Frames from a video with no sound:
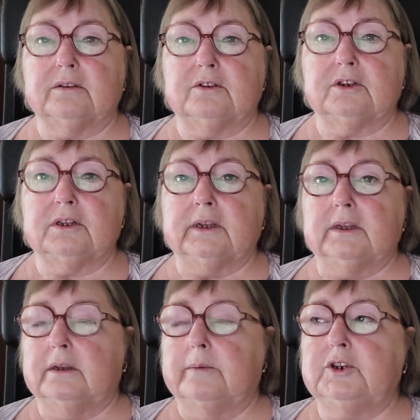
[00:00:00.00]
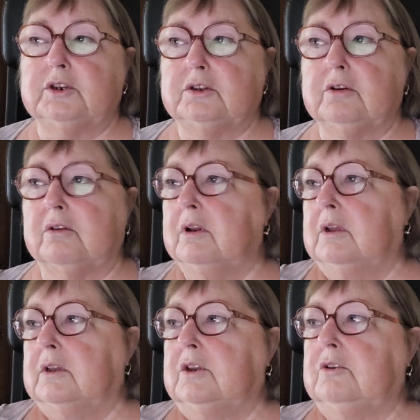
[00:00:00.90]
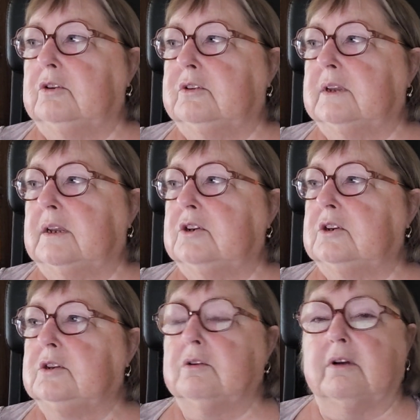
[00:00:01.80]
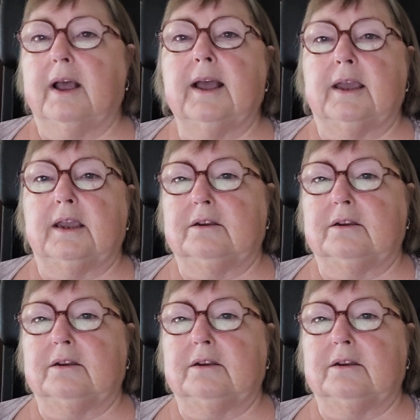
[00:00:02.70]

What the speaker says: So she's got, you could say she's got hay,